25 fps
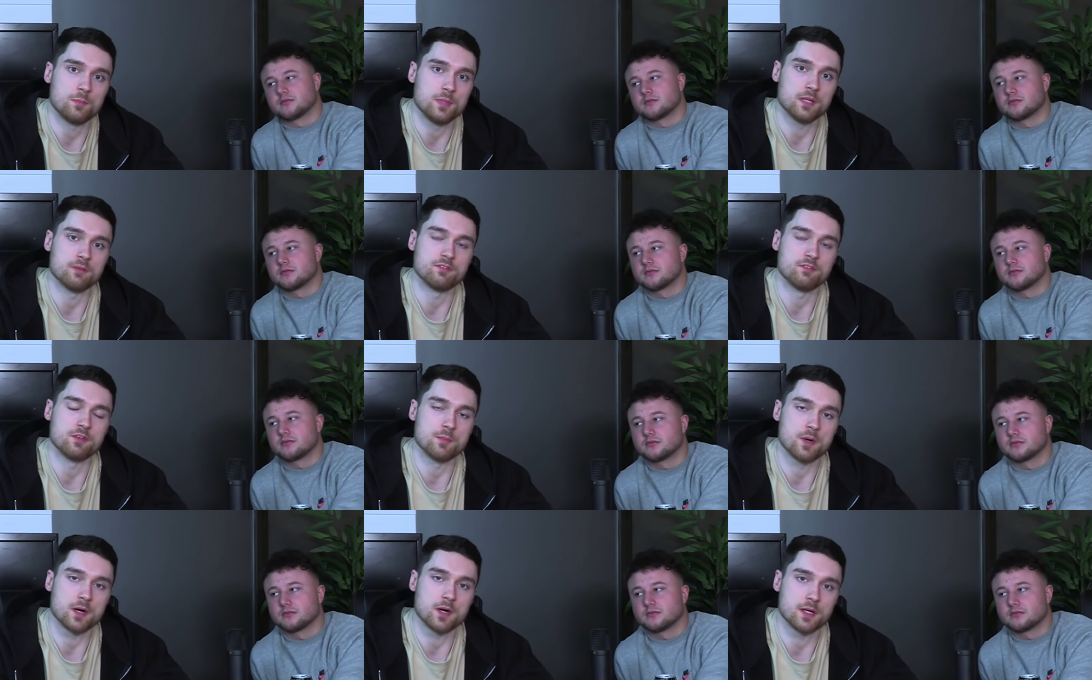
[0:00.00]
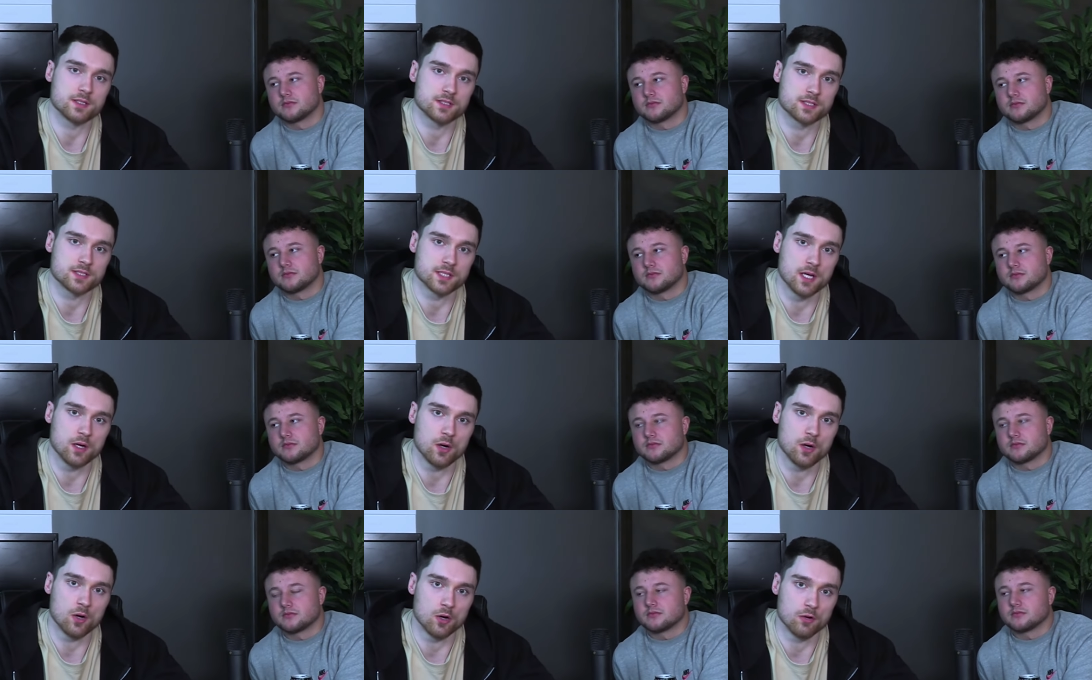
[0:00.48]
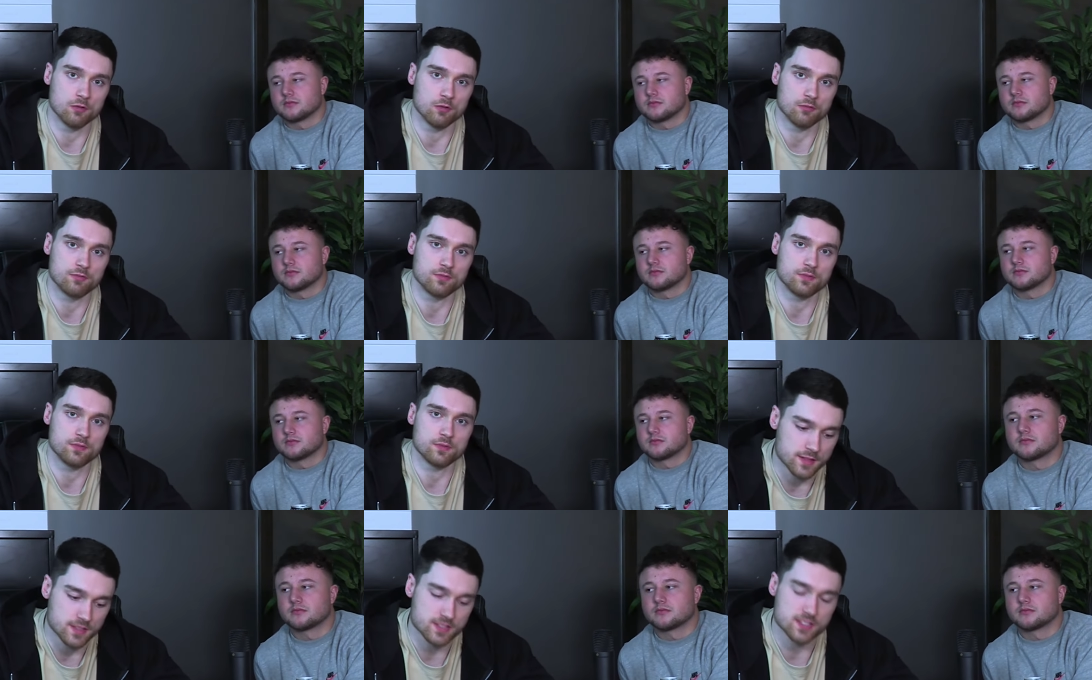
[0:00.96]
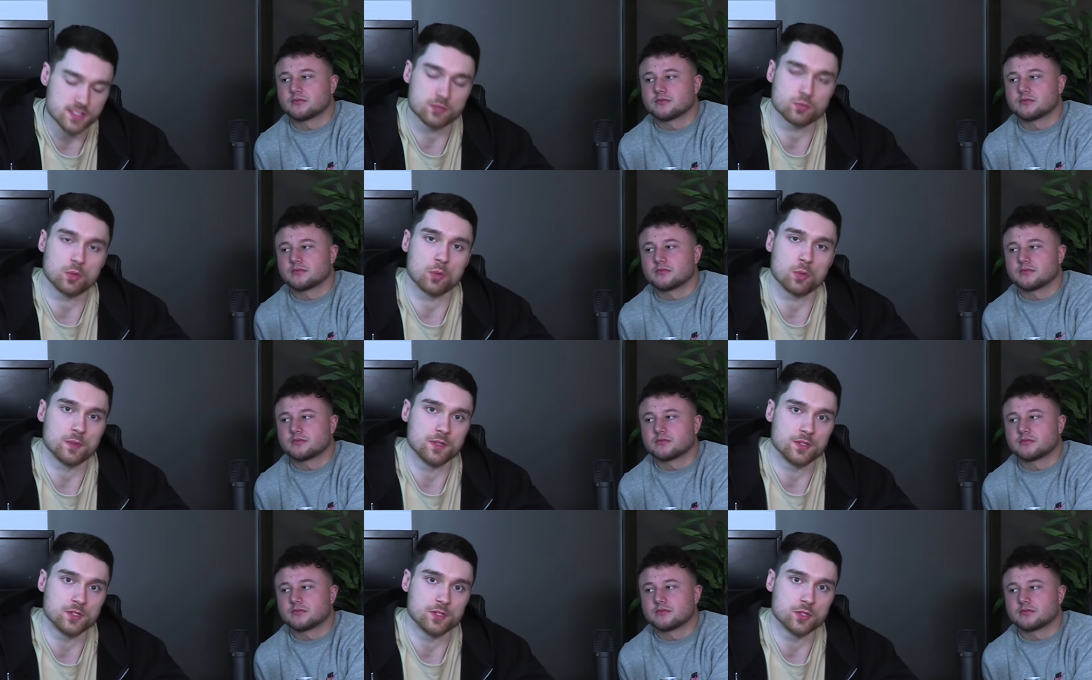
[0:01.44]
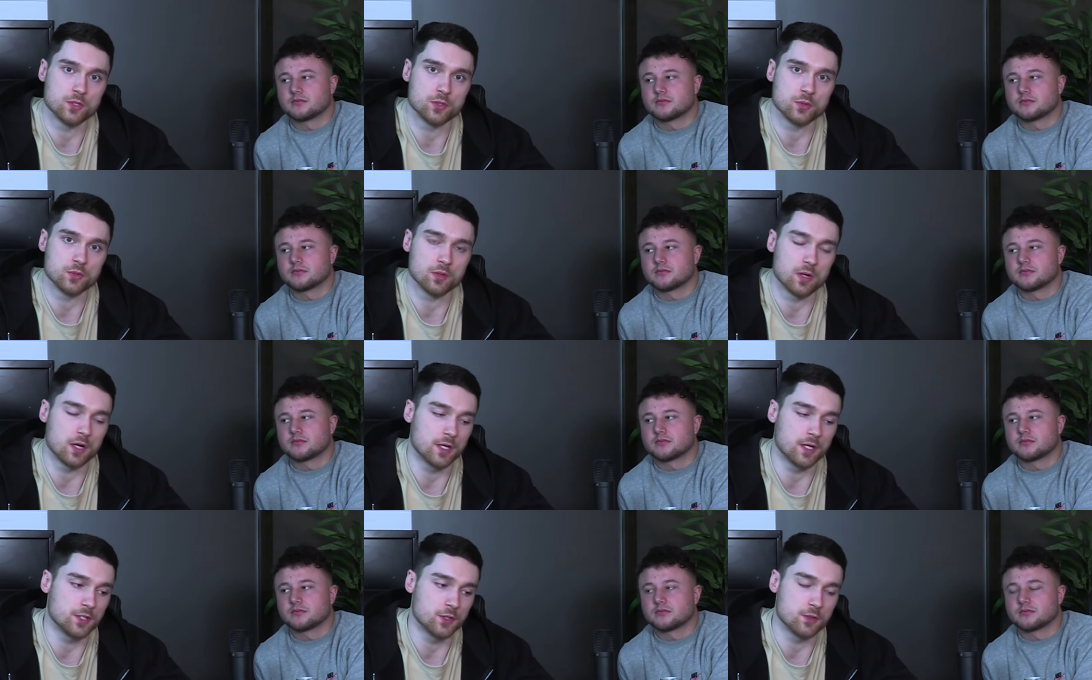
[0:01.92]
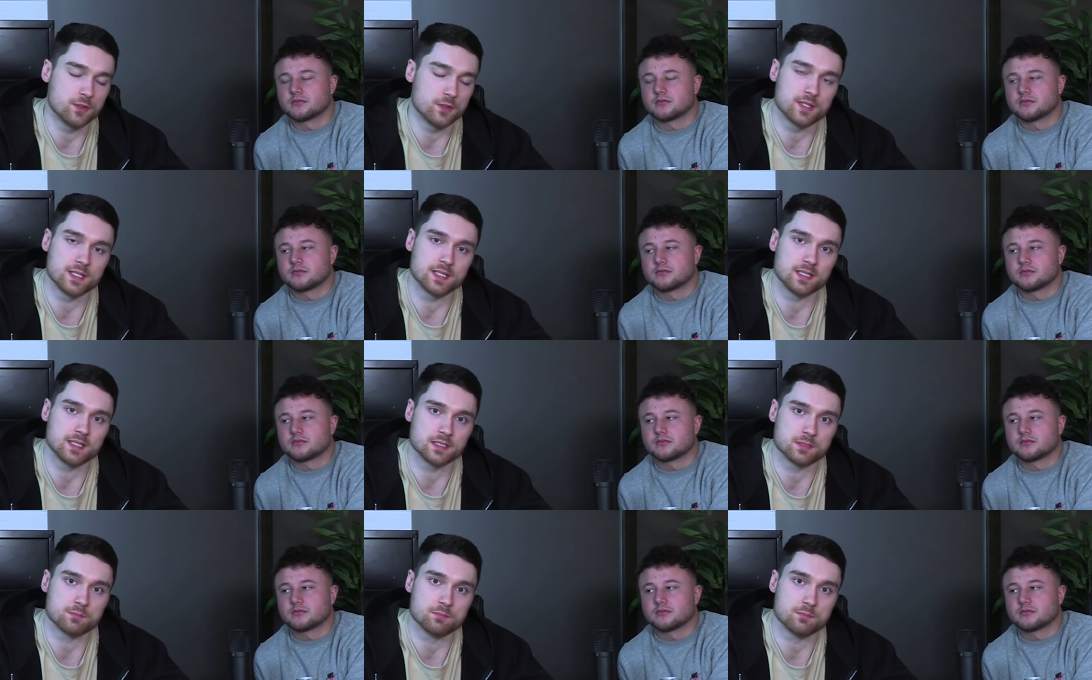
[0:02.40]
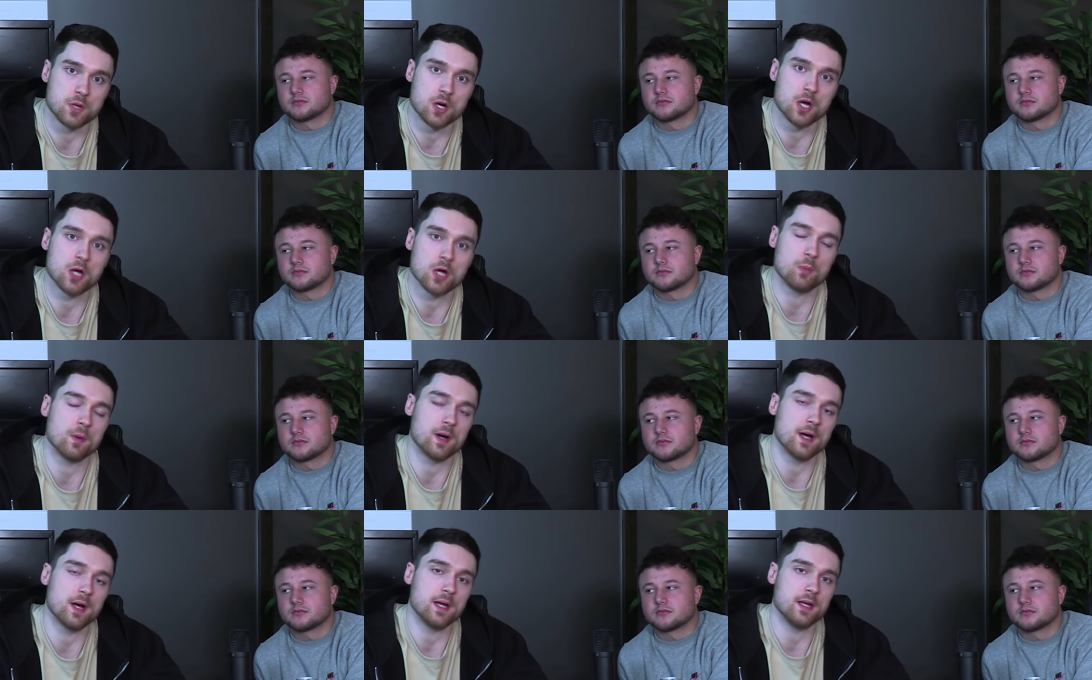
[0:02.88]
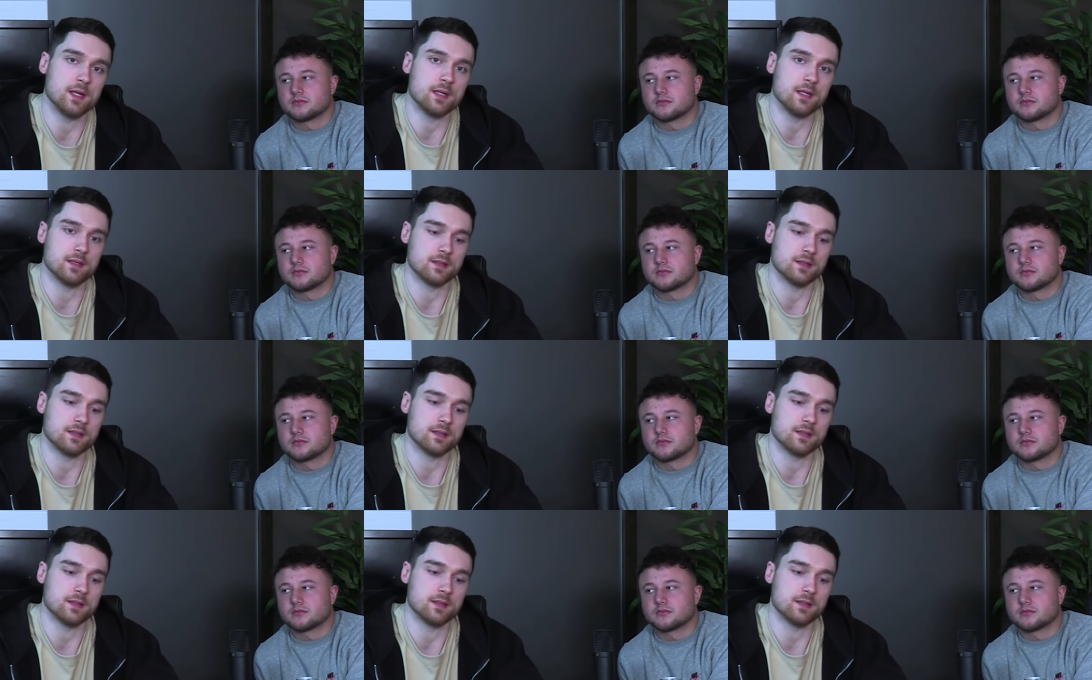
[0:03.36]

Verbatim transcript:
Speaker 1: be of the mindset of this is what we do, I do things my way,